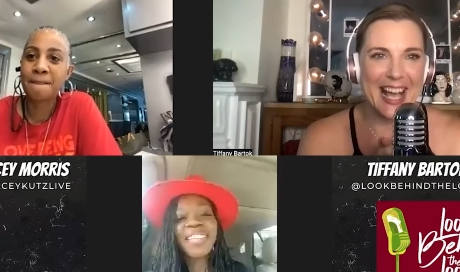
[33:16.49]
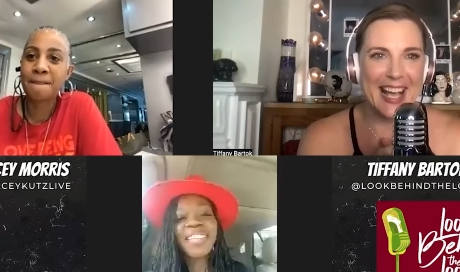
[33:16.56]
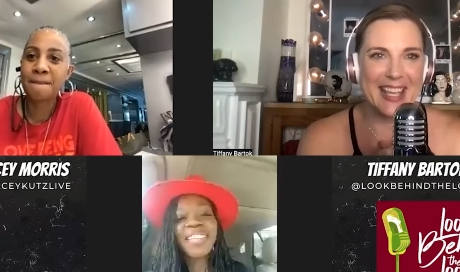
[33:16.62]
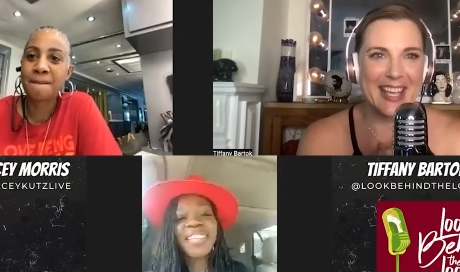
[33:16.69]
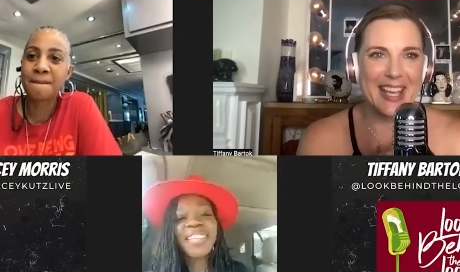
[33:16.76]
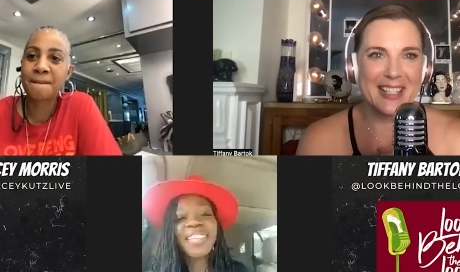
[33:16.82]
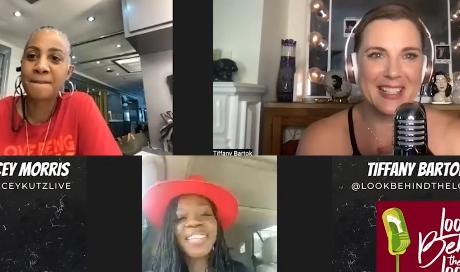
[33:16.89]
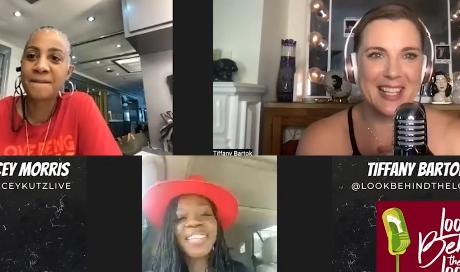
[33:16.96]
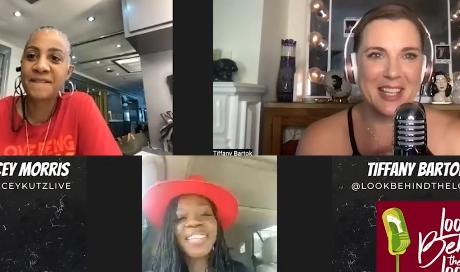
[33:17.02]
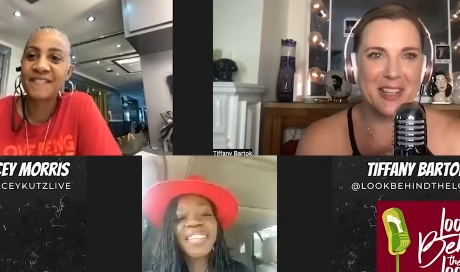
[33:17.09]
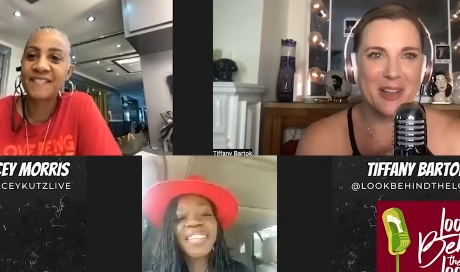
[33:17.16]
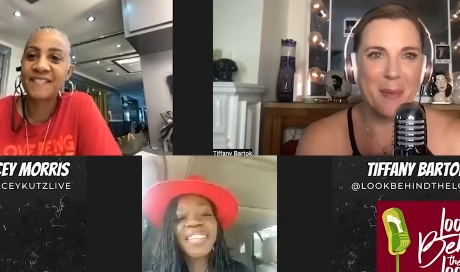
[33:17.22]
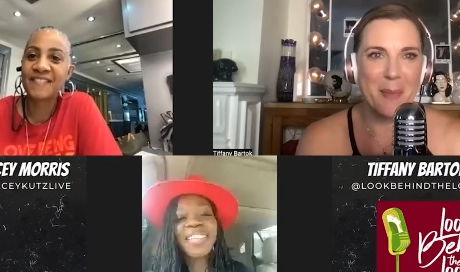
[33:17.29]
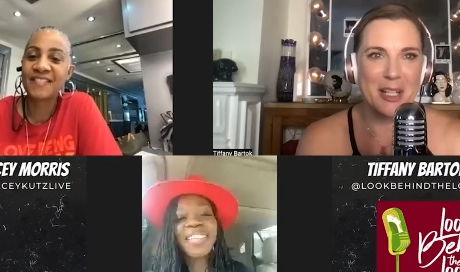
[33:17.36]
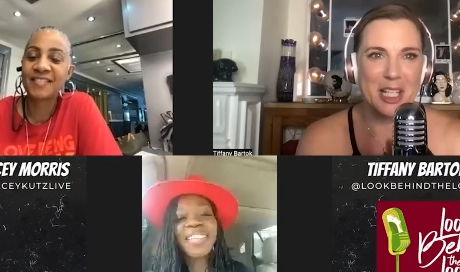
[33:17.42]
Speaker 1: I can't tell
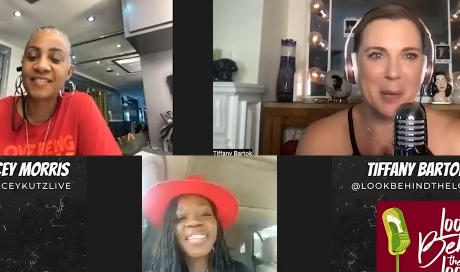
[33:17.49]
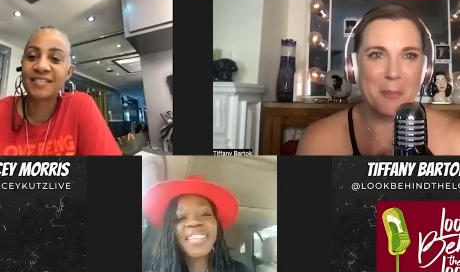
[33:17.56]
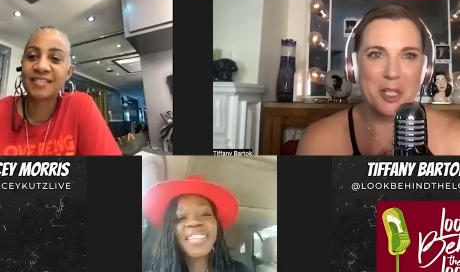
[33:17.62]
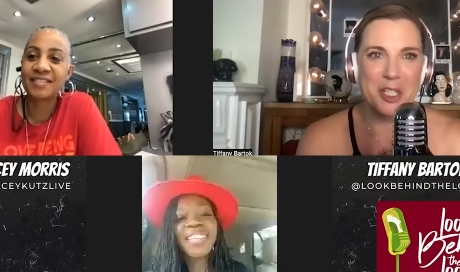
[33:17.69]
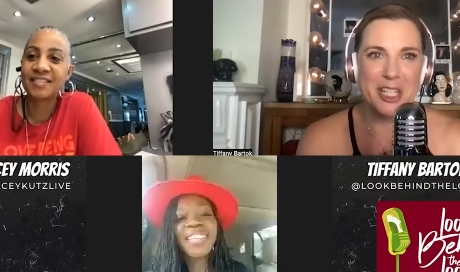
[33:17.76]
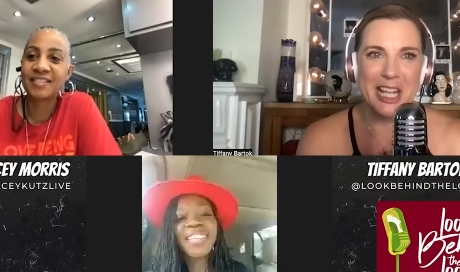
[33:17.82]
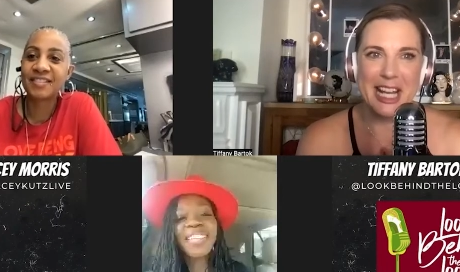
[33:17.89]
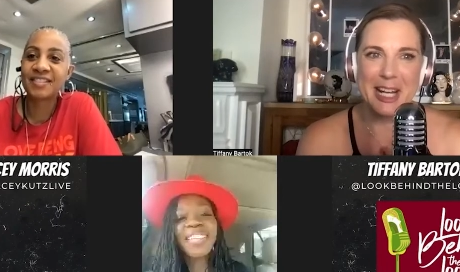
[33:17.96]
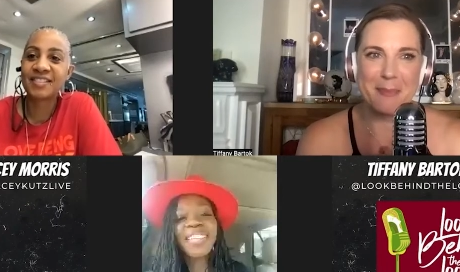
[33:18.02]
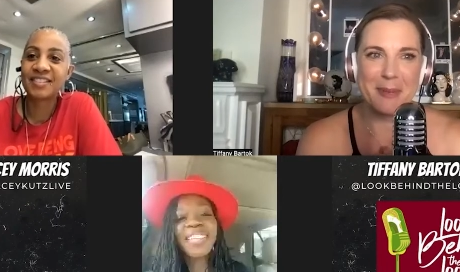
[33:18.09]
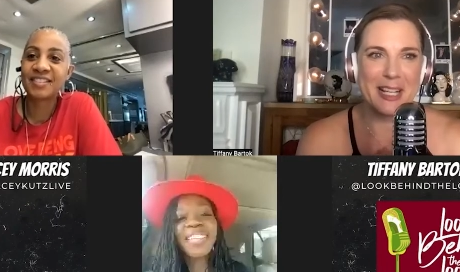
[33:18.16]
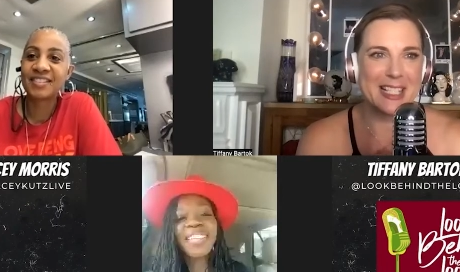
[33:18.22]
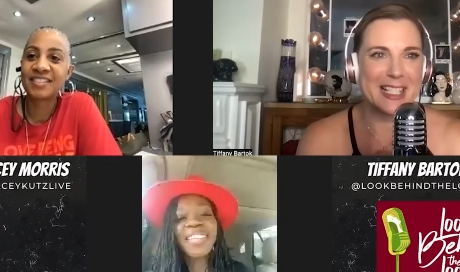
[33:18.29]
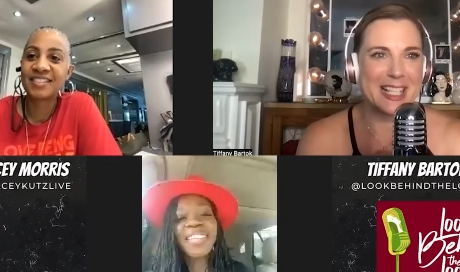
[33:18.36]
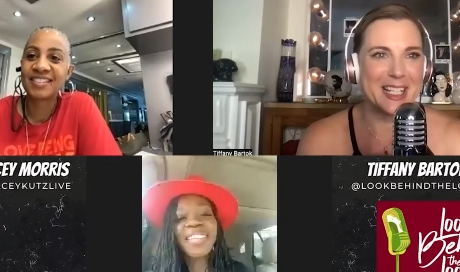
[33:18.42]
you how much I appreciate it
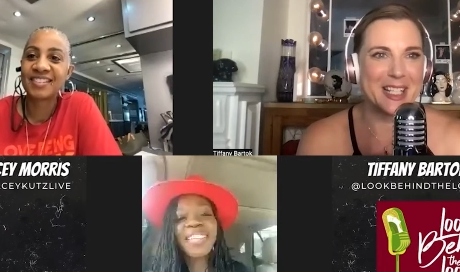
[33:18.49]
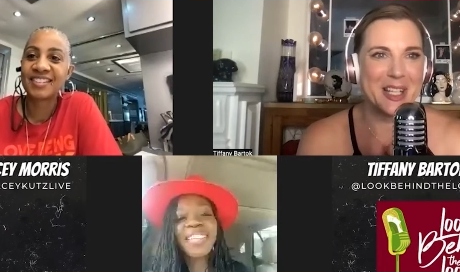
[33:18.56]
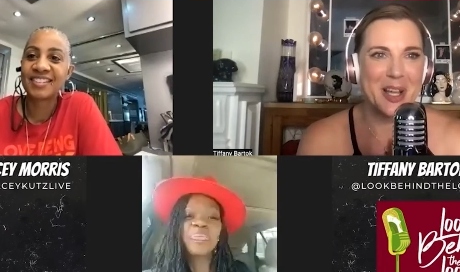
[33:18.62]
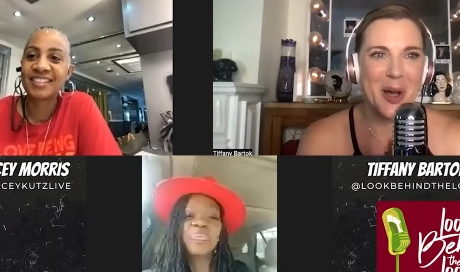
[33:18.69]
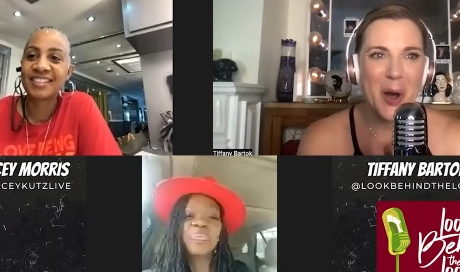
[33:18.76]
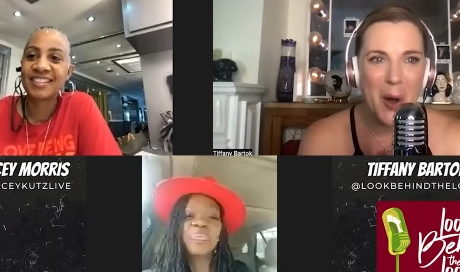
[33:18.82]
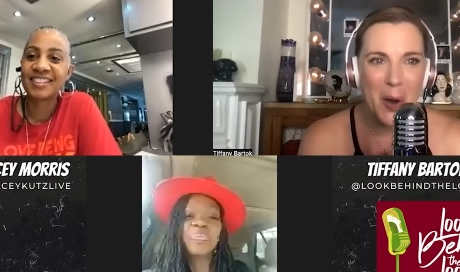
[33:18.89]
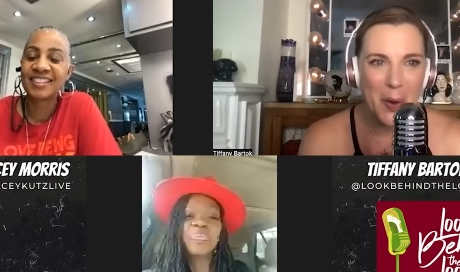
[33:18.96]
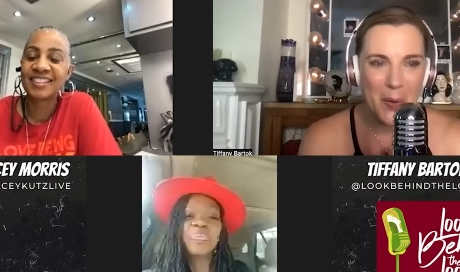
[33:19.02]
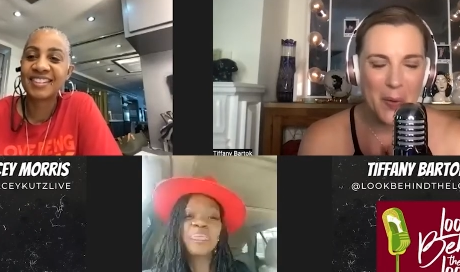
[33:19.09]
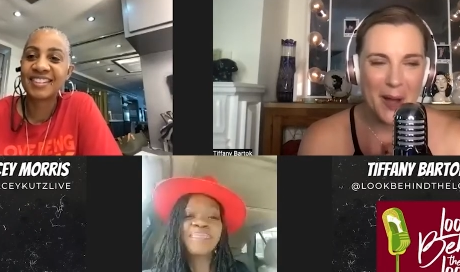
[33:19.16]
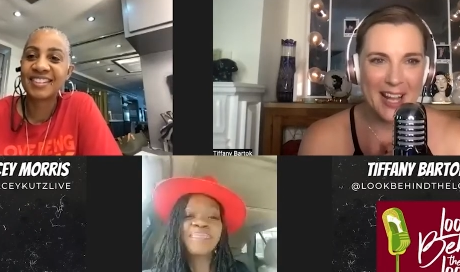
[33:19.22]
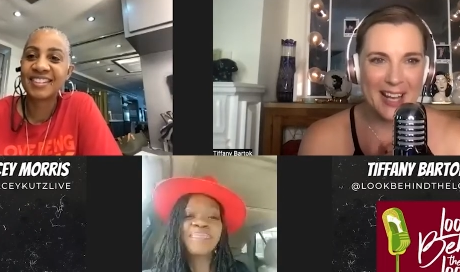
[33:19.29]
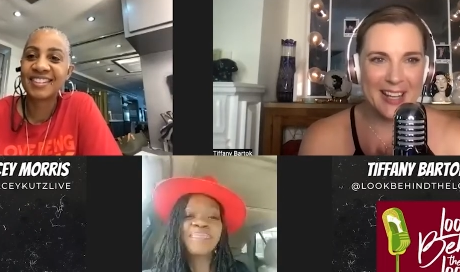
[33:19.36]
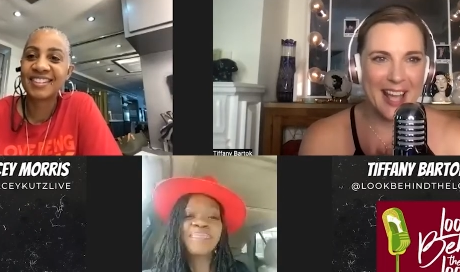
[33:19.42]
because I
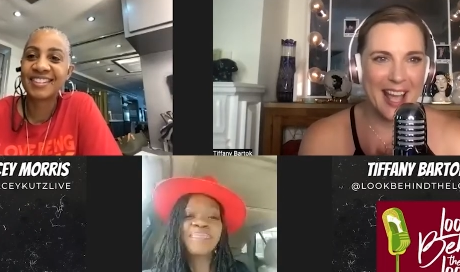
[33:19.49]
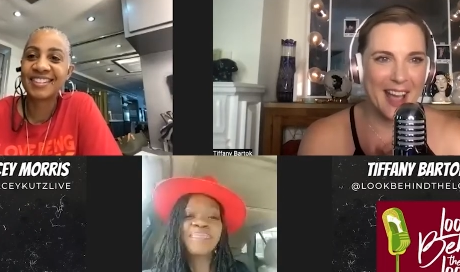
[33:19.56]
know and